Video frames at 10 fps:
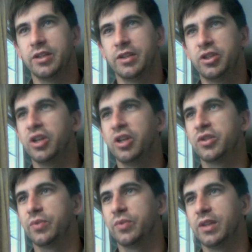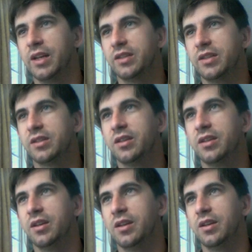just realized
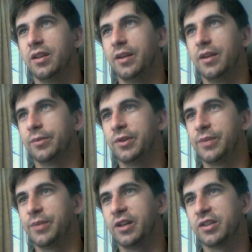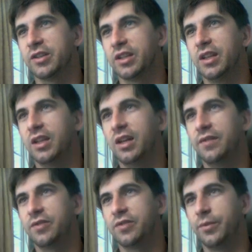that I'm going to be causing a lot
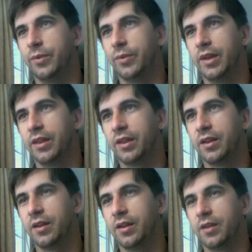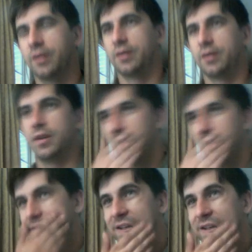of trouble with
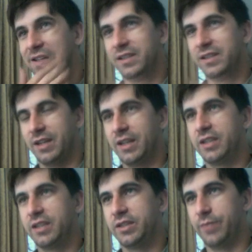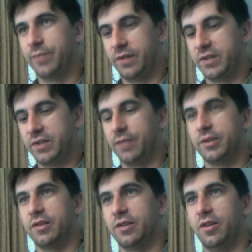is I need some if
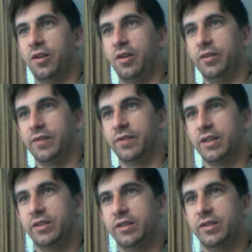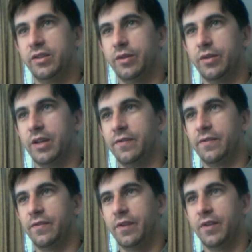statements on all of these. So
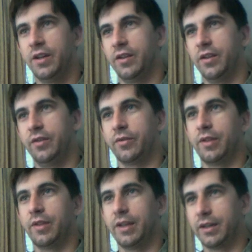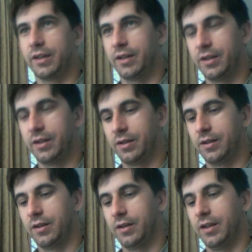if the north link
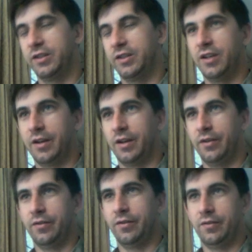is not null,